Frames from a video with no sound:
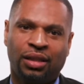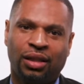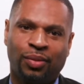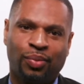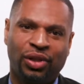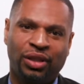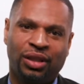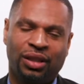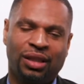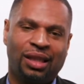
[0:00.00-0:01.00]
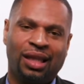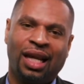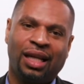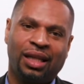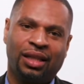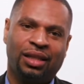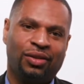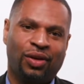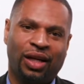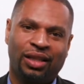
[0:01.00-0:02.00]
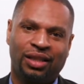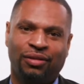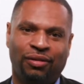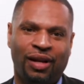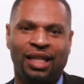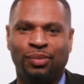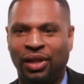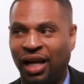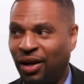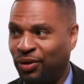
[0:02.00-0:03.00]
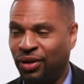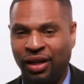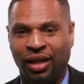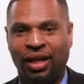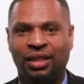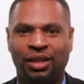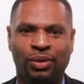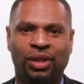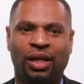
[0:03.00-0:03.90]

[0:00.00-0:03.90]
to the precinct, this lady, right, she flags me down. And she was